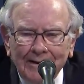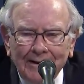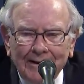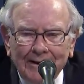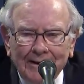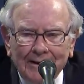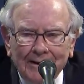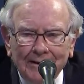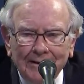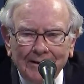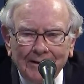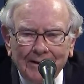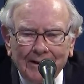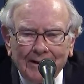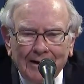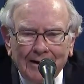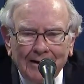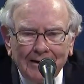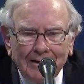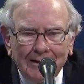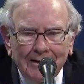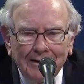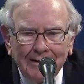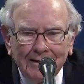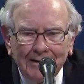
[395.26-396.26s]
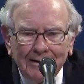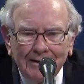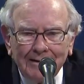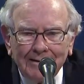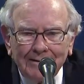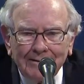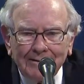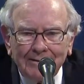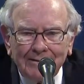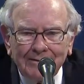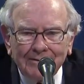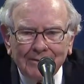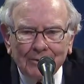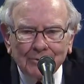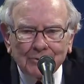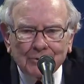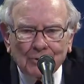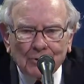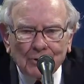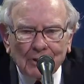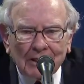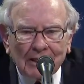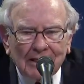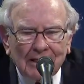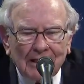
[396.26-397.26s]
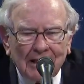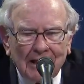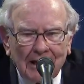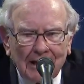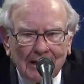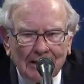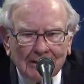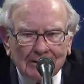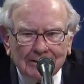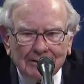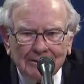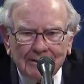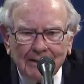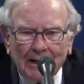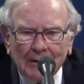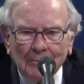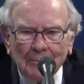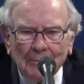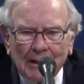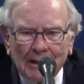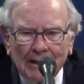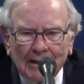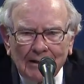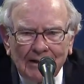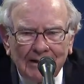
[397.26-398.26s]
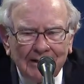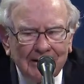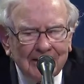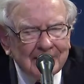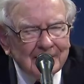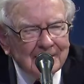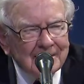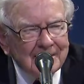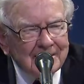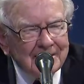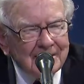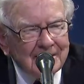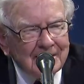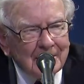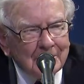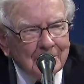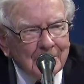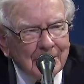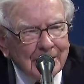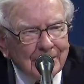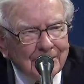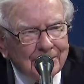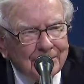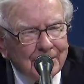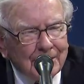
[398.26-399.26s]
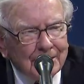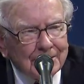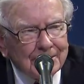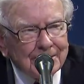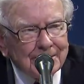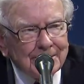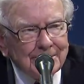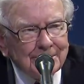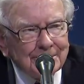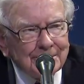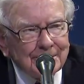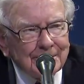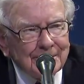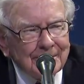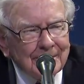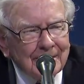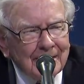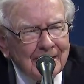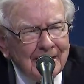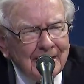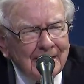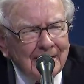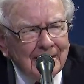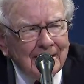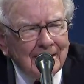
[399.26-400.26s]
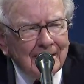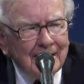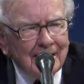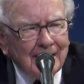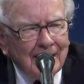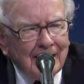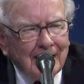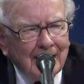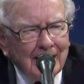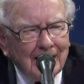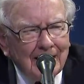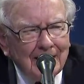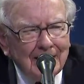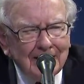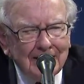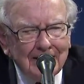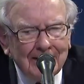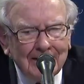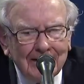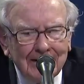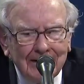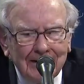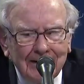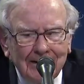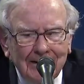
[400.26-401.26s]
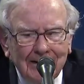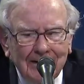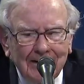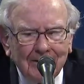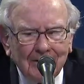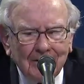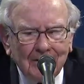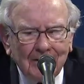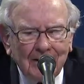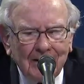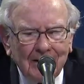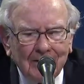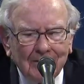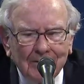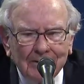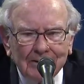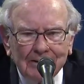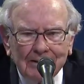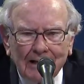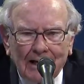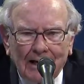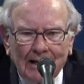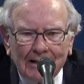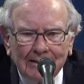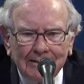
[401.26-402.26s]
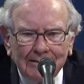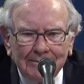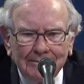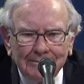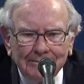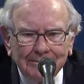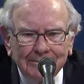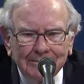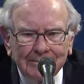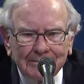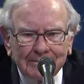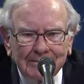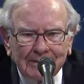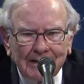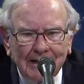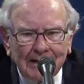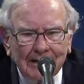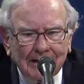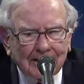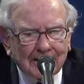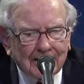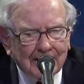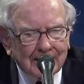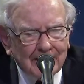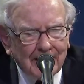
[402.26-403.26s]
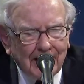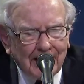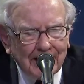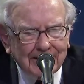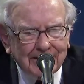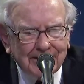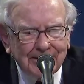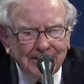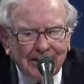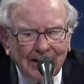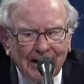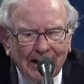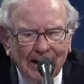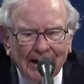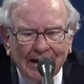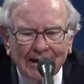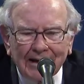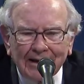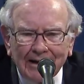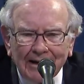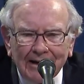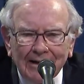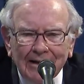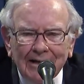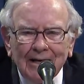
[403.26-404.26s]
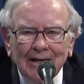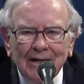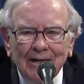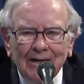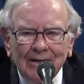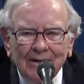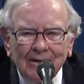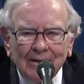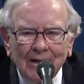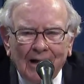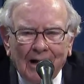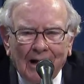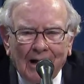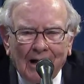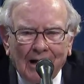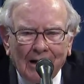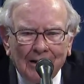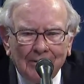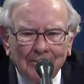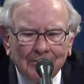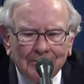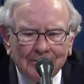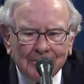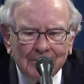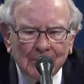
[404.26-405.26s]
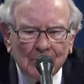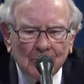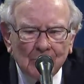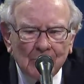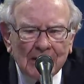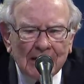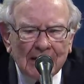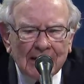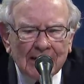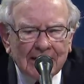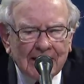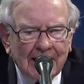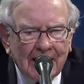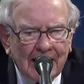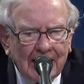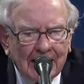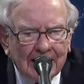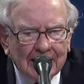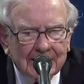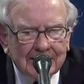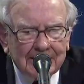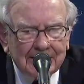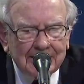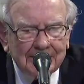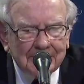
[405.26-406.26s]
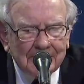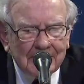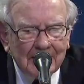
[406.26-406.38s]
in those early days on many fronts was not anything like today. You really can't